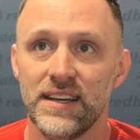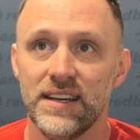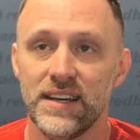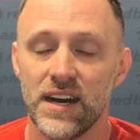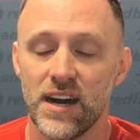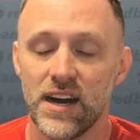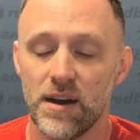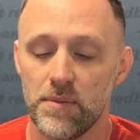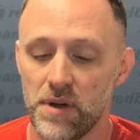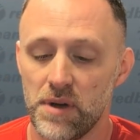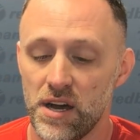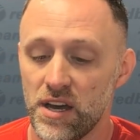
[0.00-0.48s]

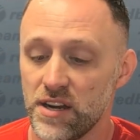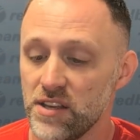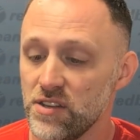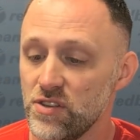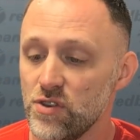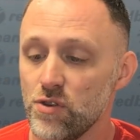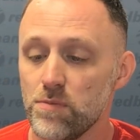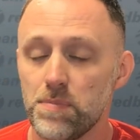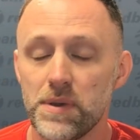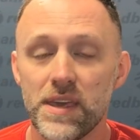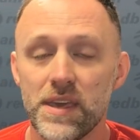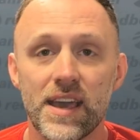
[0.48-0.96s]
On
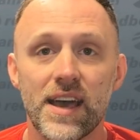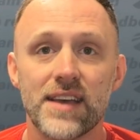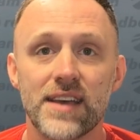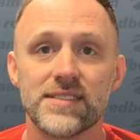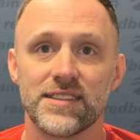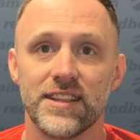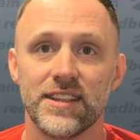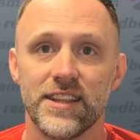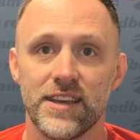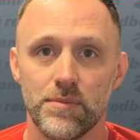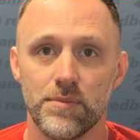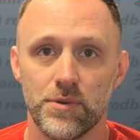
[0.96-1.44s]
a
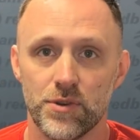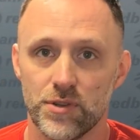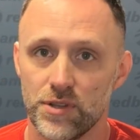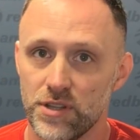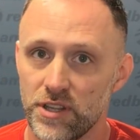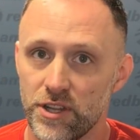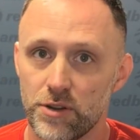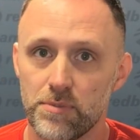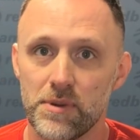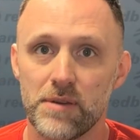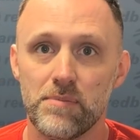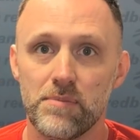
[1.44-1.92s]
UPS label, a
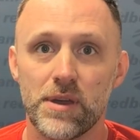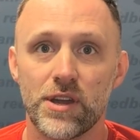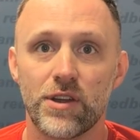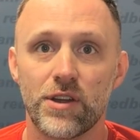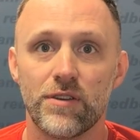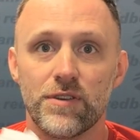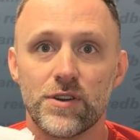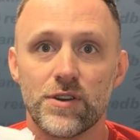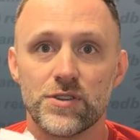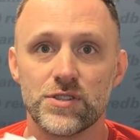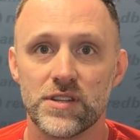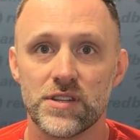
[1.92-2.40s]
little bit bigger
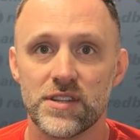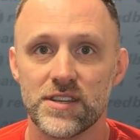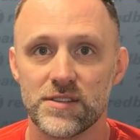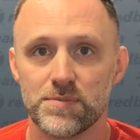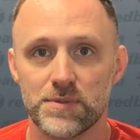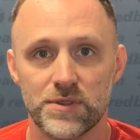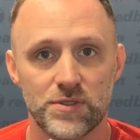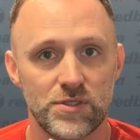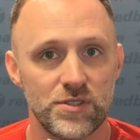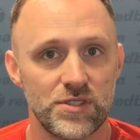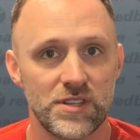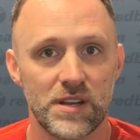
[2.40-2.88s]
version of this,
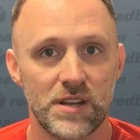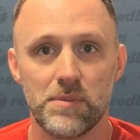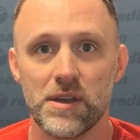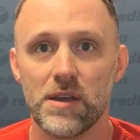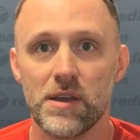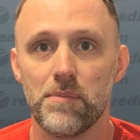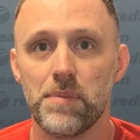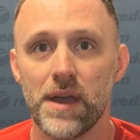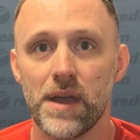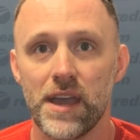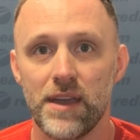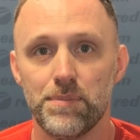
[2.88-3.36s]
but it's just going to be
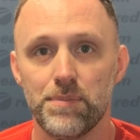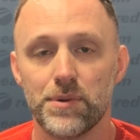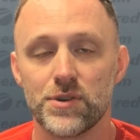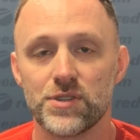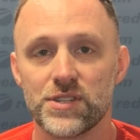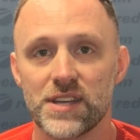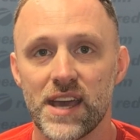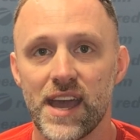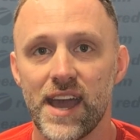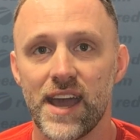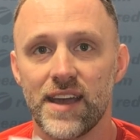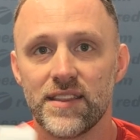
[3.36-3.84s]
a paper
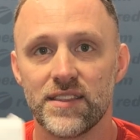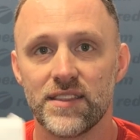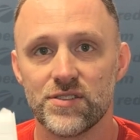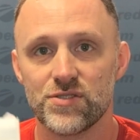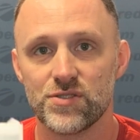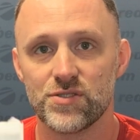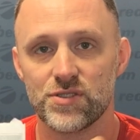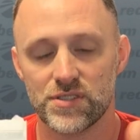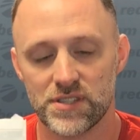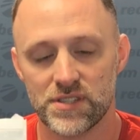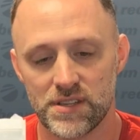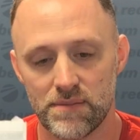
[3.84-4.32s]
tag that's
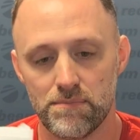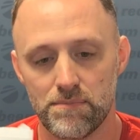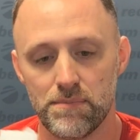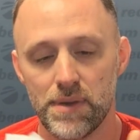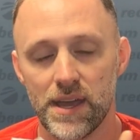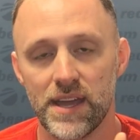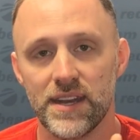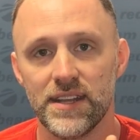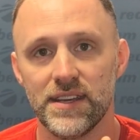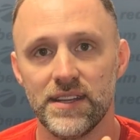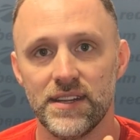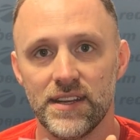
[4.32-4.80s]
just
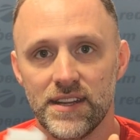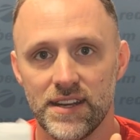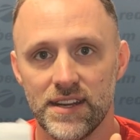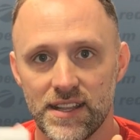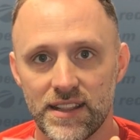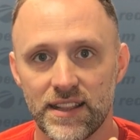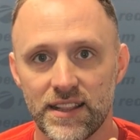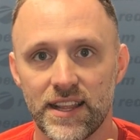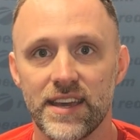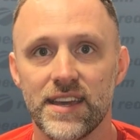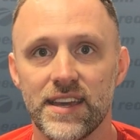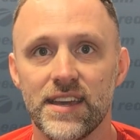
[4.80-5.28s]
embedded and
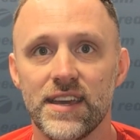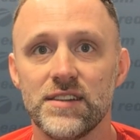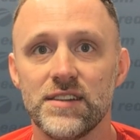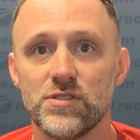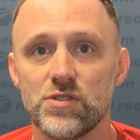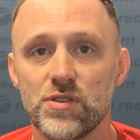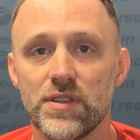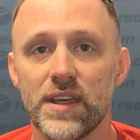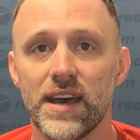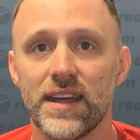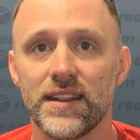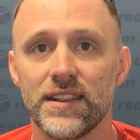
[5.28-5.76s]
inlay
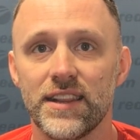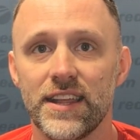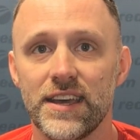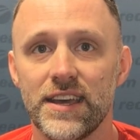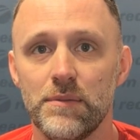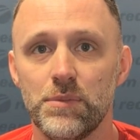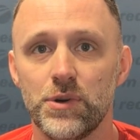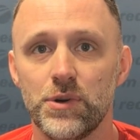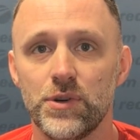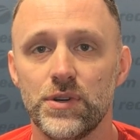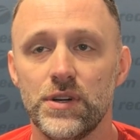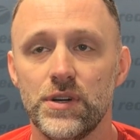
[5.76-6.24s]
into that
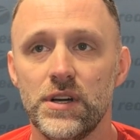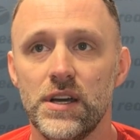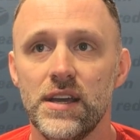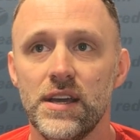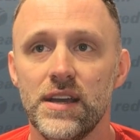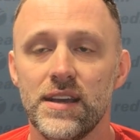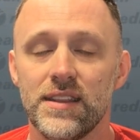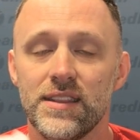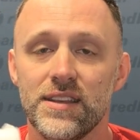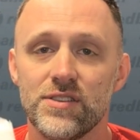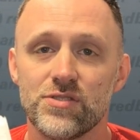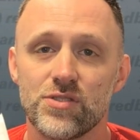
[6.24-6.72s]
label.
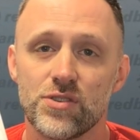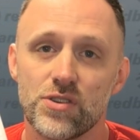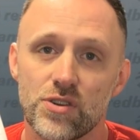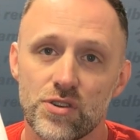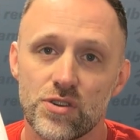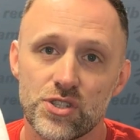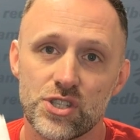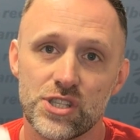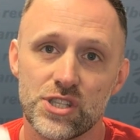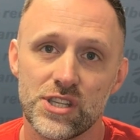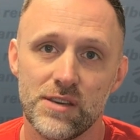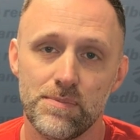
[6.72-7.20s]
These are your
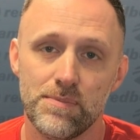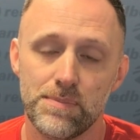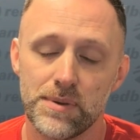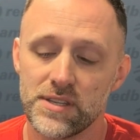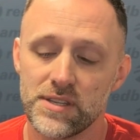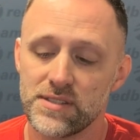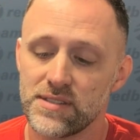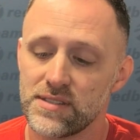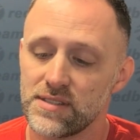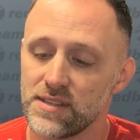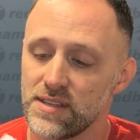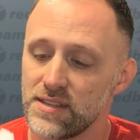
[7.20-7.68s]

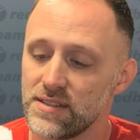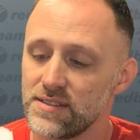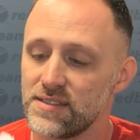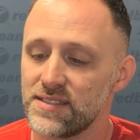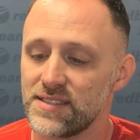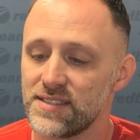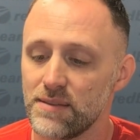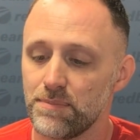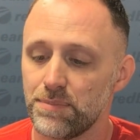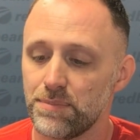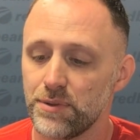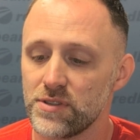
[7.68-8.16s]
cheapest and
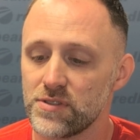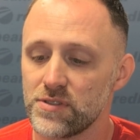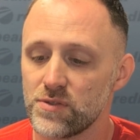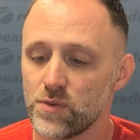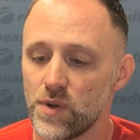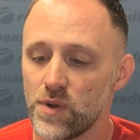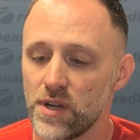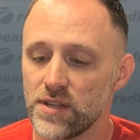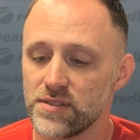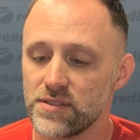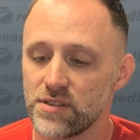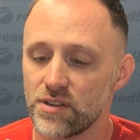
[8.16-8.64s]
simplest
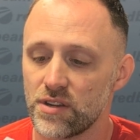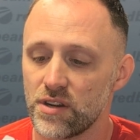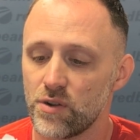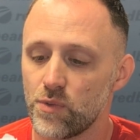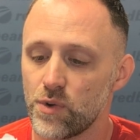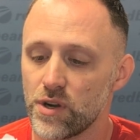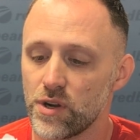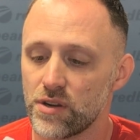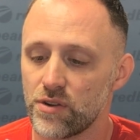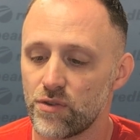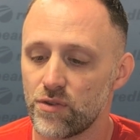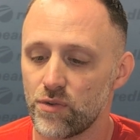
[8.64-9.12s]
ones. They're going to
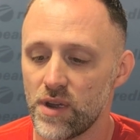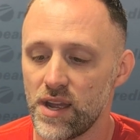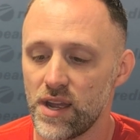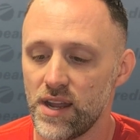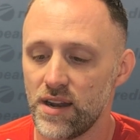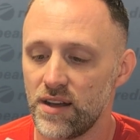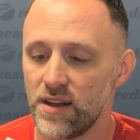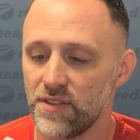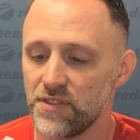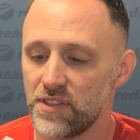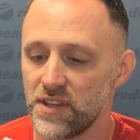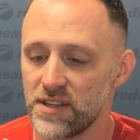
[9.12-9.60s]
work
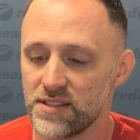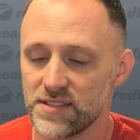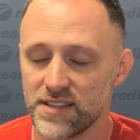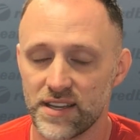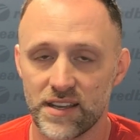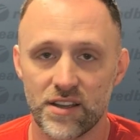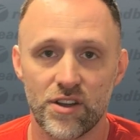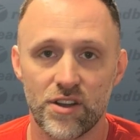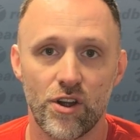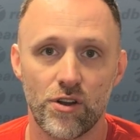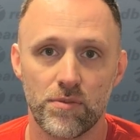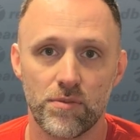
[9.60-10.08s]
great on things
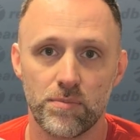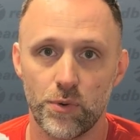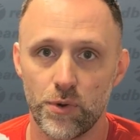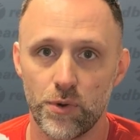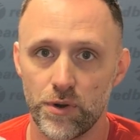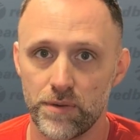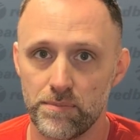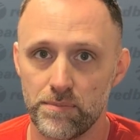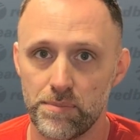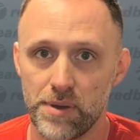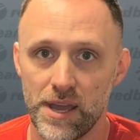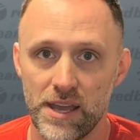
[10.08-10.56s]
like
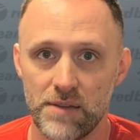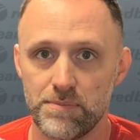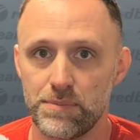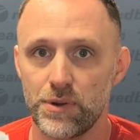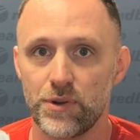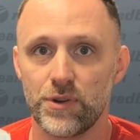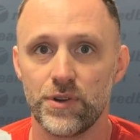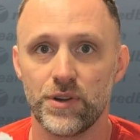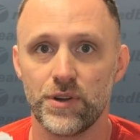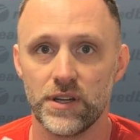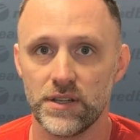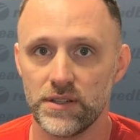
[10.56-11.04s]
cardboard and
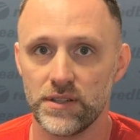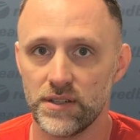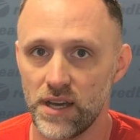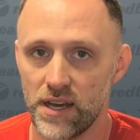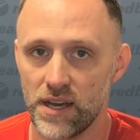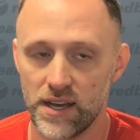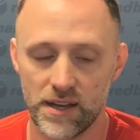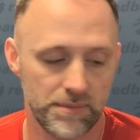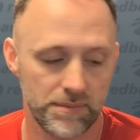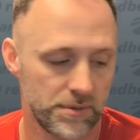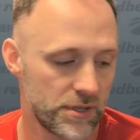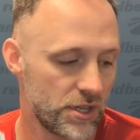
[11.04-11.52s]
paper and
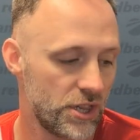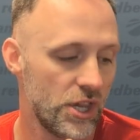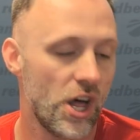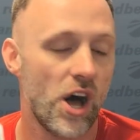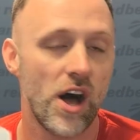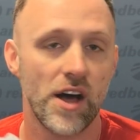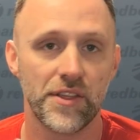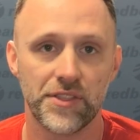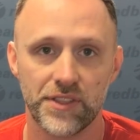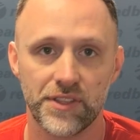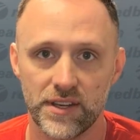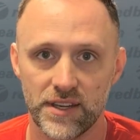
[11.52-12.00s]

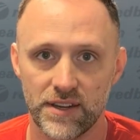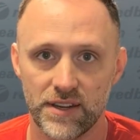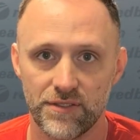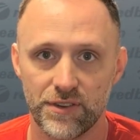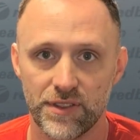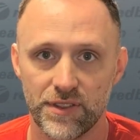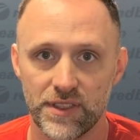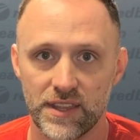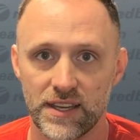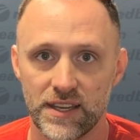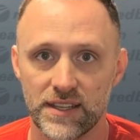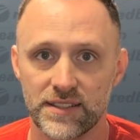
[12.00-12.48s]
cloth and
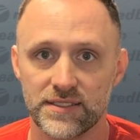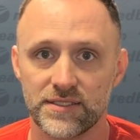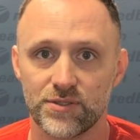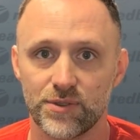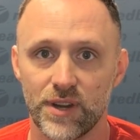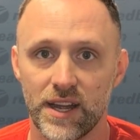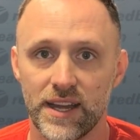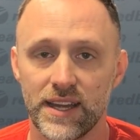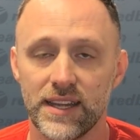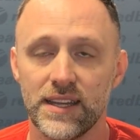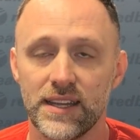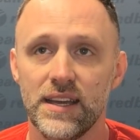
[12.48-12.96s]
different things,
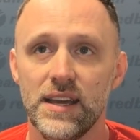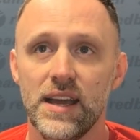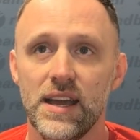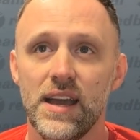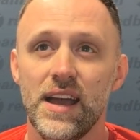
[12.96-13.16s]
right?